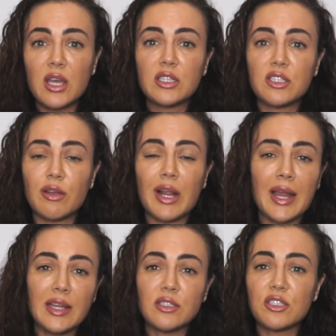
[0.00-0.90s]
So
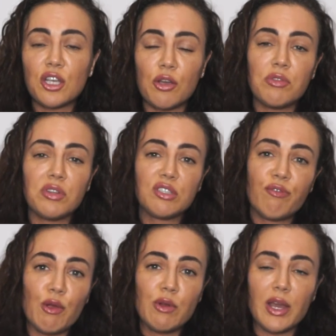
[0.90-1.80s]
cleanse, tone,
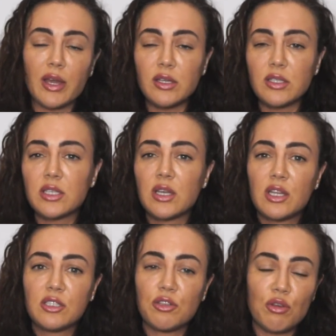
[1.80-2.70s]
exfoliate,
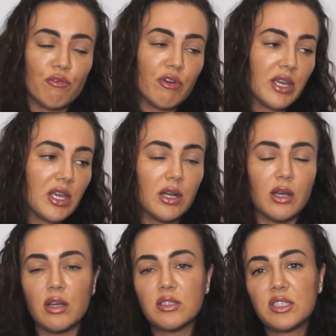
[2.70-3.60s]
so your
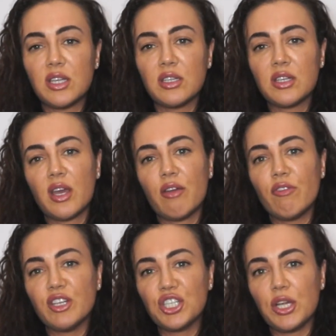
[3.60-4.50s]
regular skincare
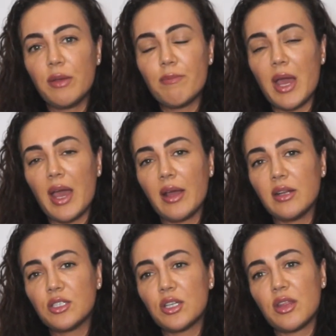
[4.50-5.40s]
regime,
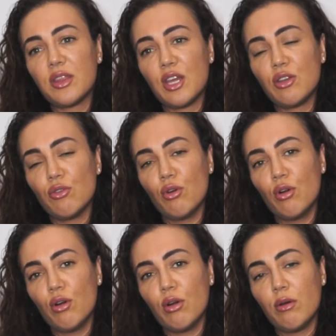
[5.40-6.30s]
and then
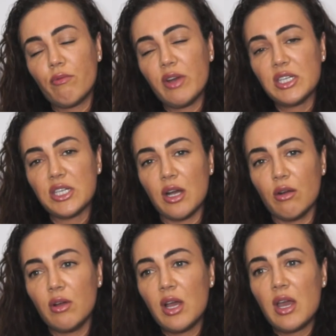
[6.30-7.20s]
your retinol.